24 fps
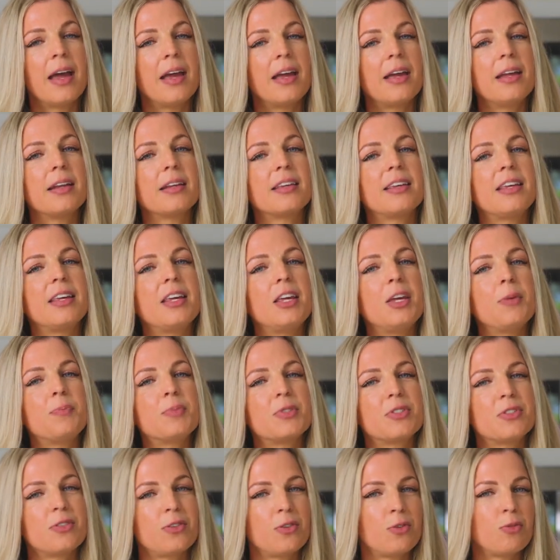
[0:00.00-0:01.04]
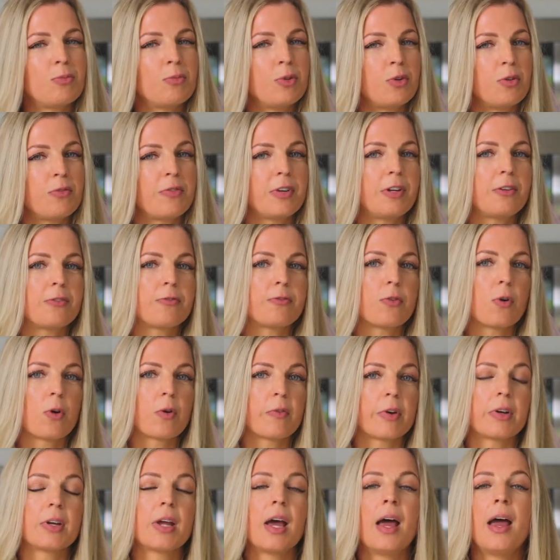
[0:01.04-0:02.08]
It keeps you moving
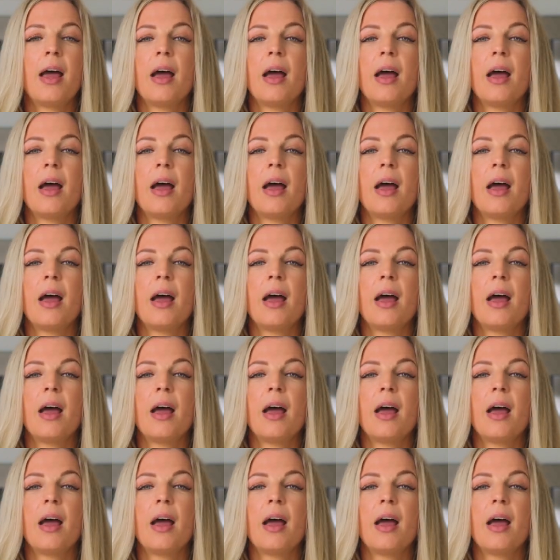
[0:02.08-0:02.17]
forward.